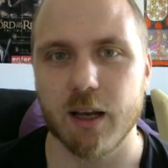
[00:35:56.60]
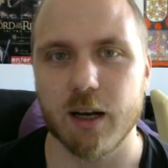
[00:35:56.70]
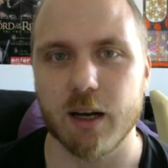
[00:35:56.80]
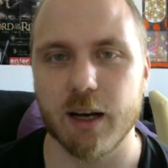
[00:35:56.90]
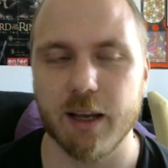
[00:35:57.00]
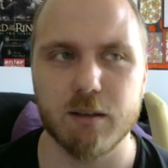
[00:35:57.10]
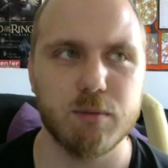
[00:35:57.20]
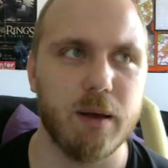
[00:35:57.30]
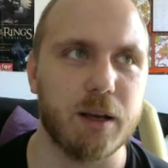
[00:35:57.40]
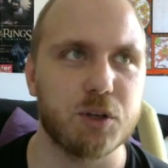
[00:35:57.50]
And
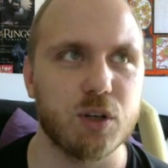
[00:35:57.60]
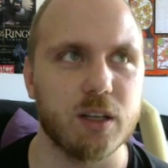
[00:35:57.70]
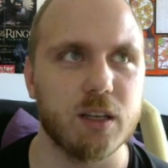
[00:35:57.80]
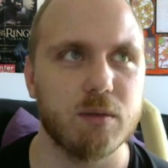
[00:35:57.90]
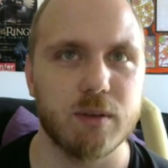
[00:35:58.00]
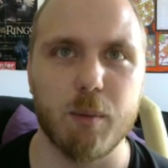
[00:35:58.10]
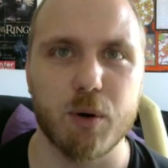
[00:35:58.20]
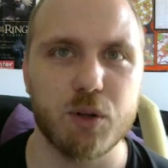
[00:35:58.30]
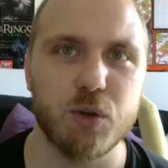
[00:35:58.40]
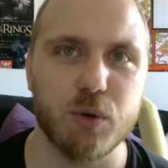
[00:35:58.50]
actually
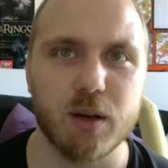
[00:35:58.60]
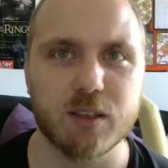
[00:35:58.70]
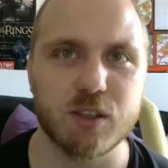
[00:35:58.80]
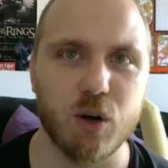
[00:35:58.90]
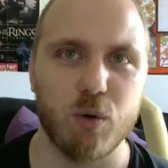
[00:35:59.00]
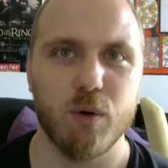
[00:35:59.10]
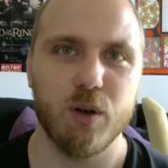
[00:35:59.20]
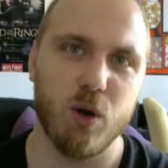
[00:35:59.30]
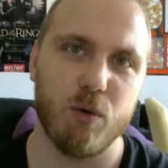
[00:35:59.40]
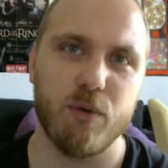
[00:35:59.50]
number two. So
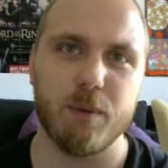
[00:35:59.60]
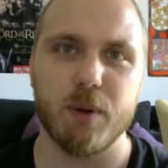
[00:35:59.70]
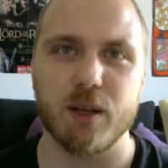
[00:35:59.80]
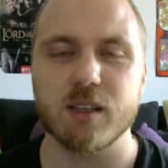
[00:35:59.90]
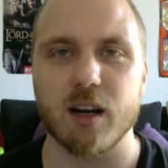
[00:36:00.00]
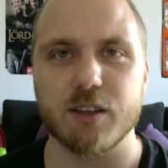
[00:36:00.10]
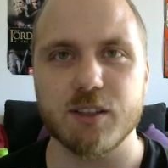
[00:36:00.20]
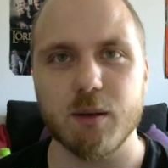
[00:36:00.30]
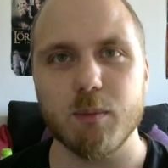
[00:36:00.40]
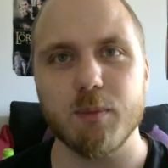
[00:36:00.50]
no free pixel art
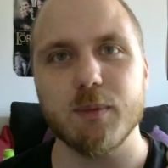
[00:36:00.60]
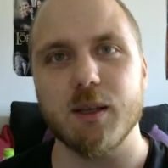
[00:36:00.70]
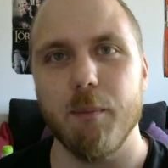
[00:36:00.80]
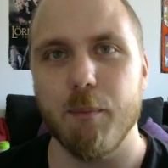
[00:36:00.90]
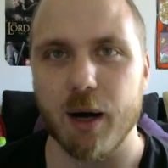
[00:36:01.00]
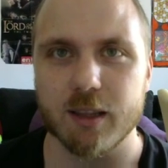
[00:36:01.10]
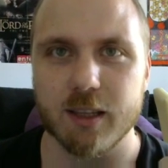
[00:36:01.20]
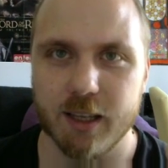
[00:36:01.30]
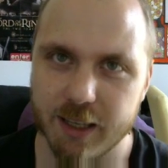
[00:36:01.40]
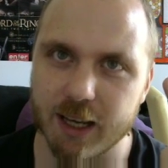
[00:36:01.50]
streams,
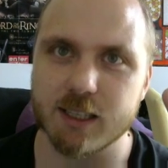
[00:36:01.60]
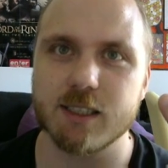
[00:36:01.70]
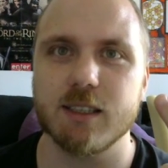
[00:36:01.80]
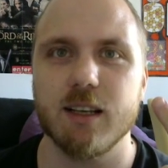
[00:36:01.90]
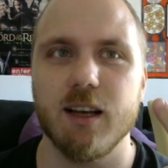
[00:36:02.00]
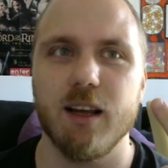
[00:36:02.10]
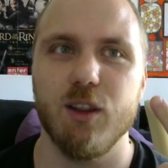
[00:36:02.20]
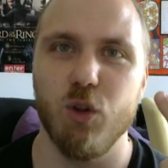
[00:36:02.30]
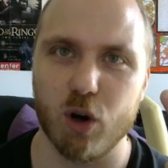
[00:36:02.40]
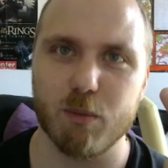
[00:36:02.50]
but yes,
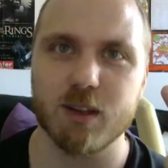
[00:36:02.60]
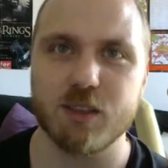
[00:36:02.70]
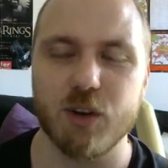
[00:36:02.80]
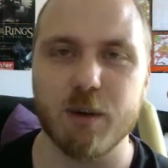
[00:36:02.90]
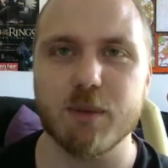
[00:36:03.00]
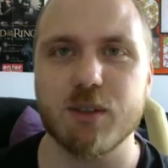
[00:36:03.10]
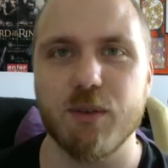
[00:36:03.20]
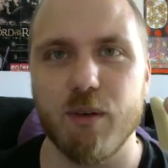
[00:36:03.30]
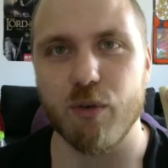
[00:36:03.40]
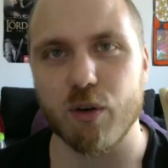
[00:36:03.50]
normal streams
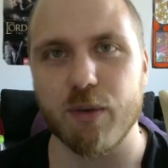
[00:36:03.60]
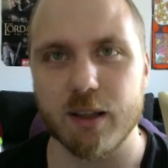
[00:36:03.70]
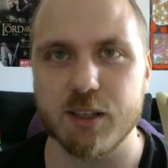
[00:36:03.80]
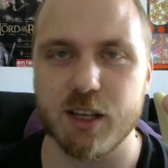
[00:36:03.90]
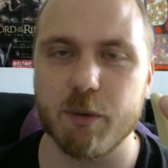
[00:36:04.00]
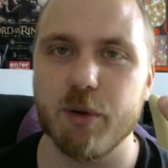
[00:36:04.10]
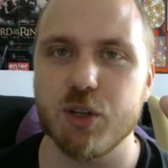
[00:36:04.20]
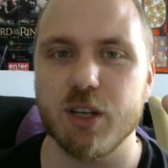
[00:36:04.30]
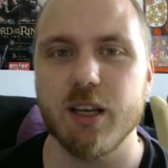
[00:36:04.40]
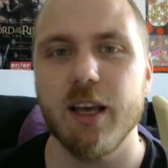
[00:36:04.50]
for Fantasy
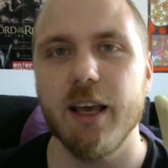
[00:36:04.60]
RPG.